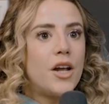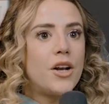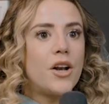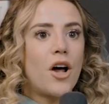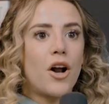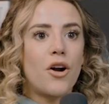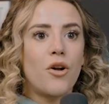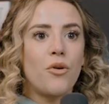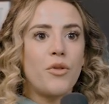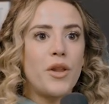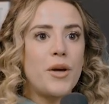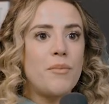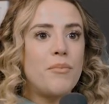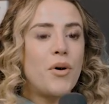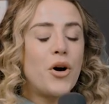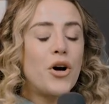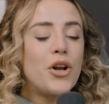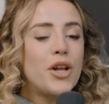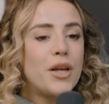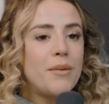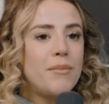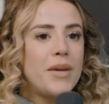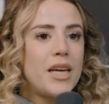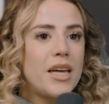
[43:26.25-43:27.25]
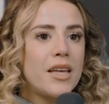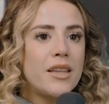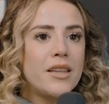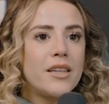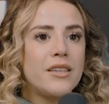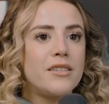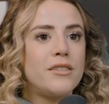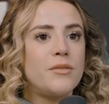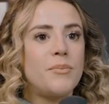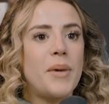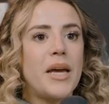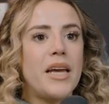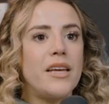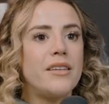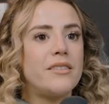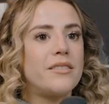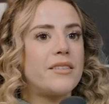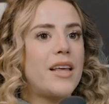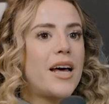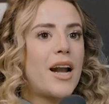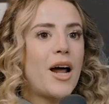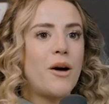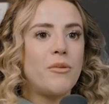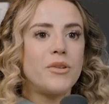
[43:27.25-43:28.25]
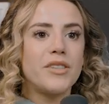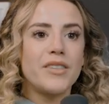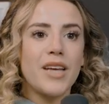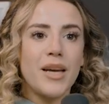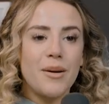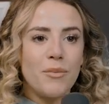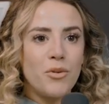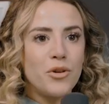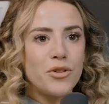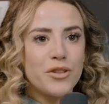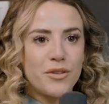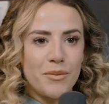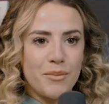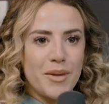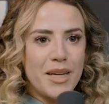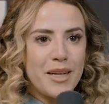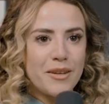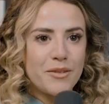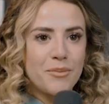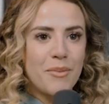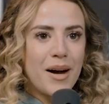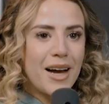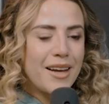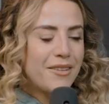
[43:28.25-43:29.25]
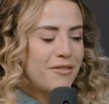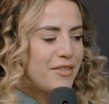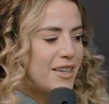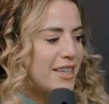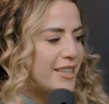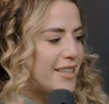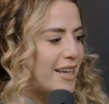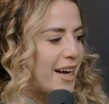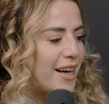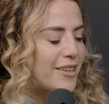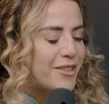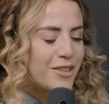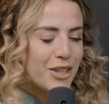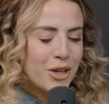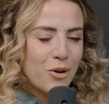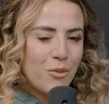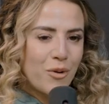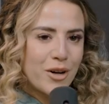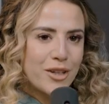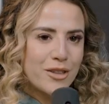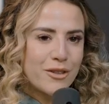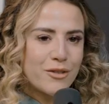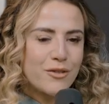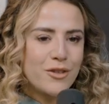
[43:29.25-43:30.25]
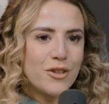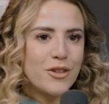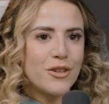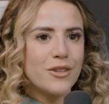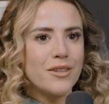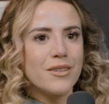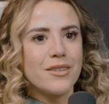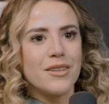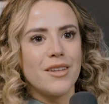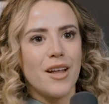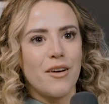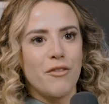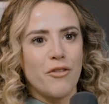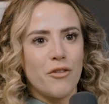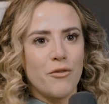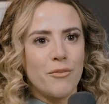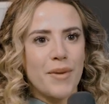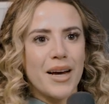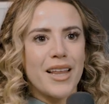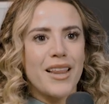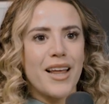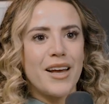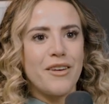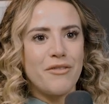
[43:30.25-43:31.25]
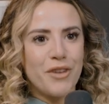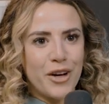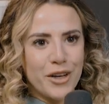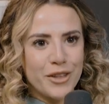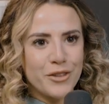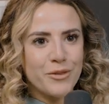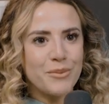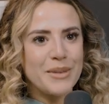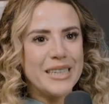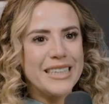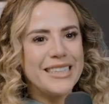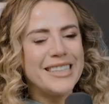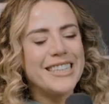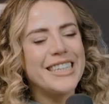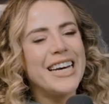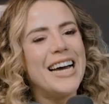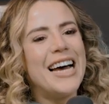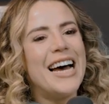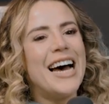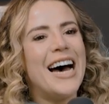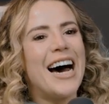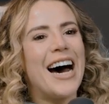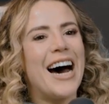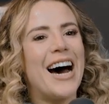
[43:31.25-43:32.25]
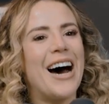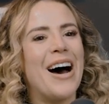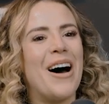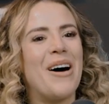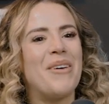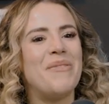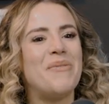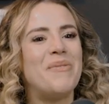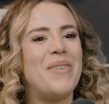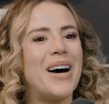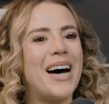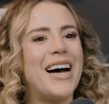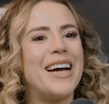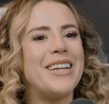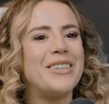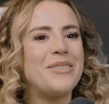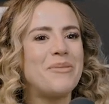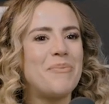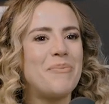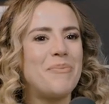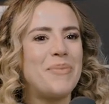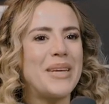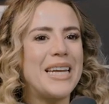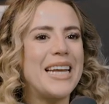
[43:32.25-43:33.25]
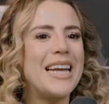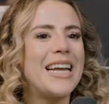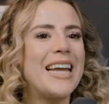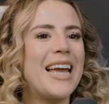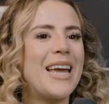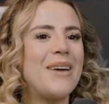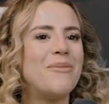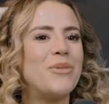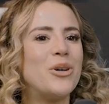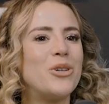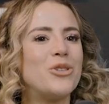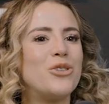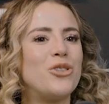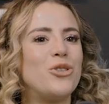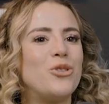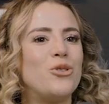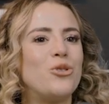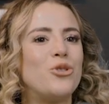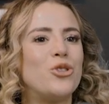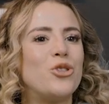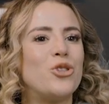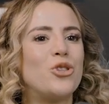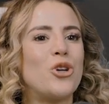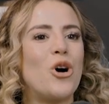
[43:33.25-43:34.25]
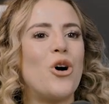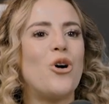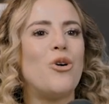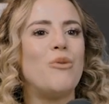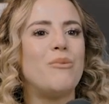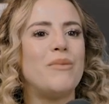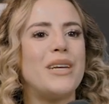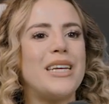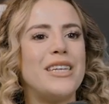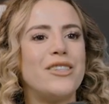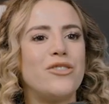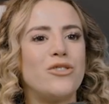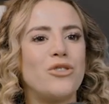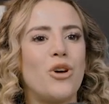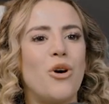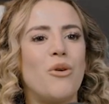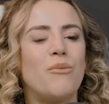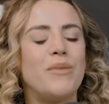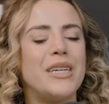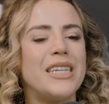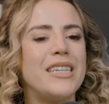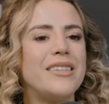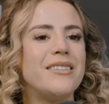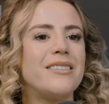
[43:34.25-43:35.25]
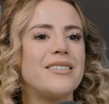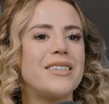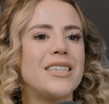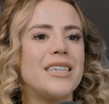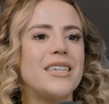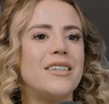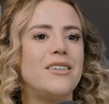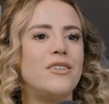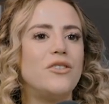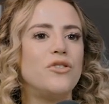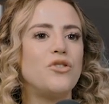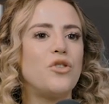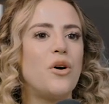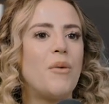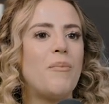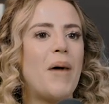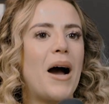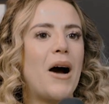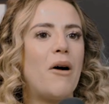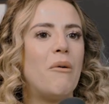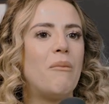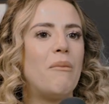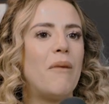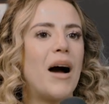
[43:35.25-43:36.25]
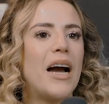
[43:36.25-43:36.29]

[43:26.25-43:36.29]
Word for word: Not only putting me in the space that I was able to meet my fantastic, wonderful, love of my life husband, uh, but being able to show me so many skills about